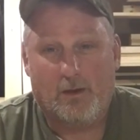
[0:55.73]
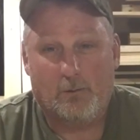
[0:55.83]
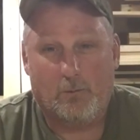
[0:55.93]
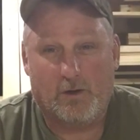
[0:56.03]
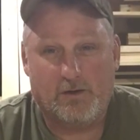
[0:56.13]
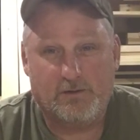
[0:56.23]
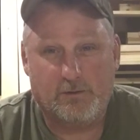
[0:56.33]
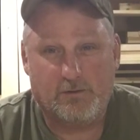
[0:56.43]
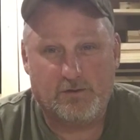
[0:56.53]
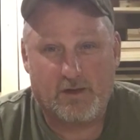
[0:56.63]
I wanted
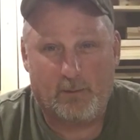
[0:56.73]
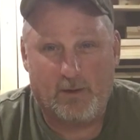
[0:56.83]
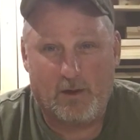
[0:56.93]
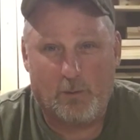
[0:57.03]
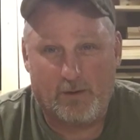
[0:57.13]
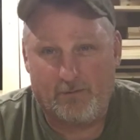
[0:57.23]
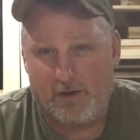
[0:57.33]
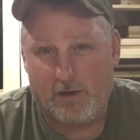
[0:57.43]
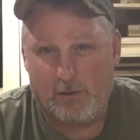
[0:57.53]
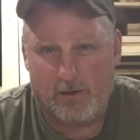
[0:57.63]
to just kind of make a quick
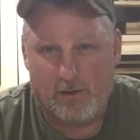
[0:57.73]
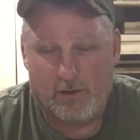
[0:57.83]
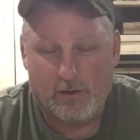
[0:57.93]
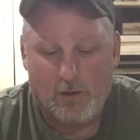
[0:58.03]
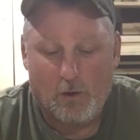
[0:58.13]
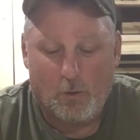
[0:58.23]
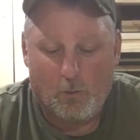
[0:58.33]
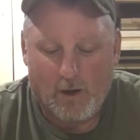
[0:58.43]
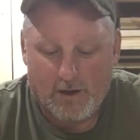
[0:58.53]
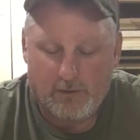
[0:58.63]
video here,
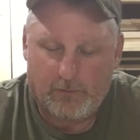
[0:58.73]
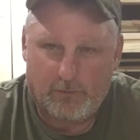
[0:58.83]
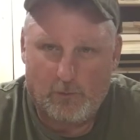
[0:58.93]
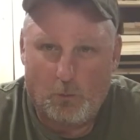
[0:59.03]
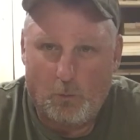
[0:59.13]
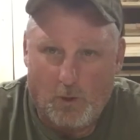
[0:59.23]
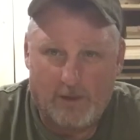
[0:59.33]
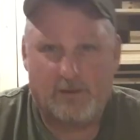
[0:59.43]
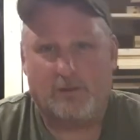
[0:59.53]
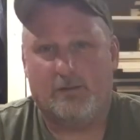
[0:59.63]
walk you through
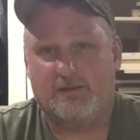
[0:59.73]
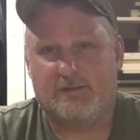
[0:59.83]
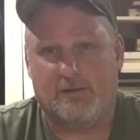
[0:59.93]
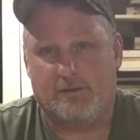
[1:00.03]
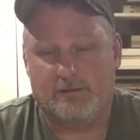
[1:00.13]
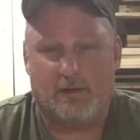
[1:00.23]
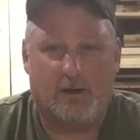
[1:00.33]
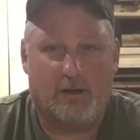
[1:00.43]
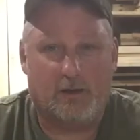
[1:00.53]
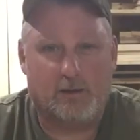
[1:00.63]
what this is
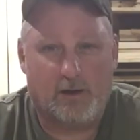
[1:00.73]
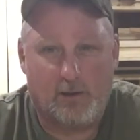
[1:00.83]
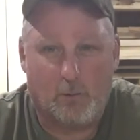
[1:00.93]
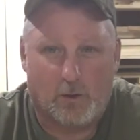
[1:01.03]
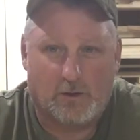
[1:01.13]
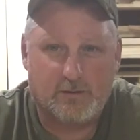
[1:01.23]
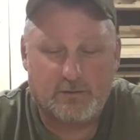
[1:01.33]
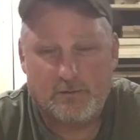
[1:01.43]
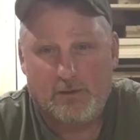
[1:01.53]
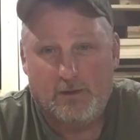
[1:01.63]
and how it
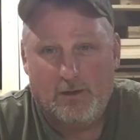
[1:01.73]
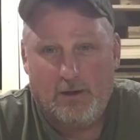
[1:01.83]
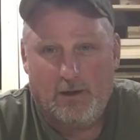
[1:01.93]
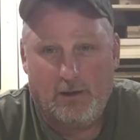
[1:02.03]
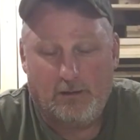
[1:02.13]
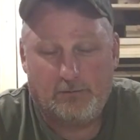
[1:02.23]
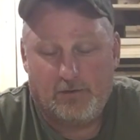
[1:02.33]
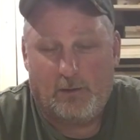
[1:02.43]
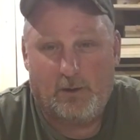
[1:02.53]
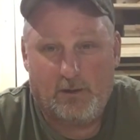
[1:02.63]
works.
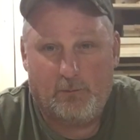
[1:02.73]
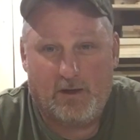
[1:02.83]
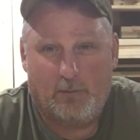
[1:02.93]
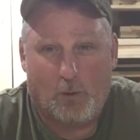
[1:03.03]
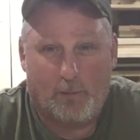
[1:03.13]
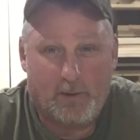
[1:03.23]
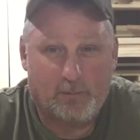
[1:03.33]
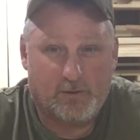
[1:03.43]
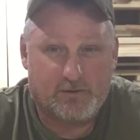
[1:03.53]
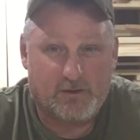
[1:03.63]
So that way we get more
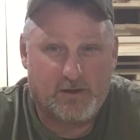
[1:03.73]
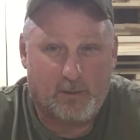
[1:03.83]
people interested in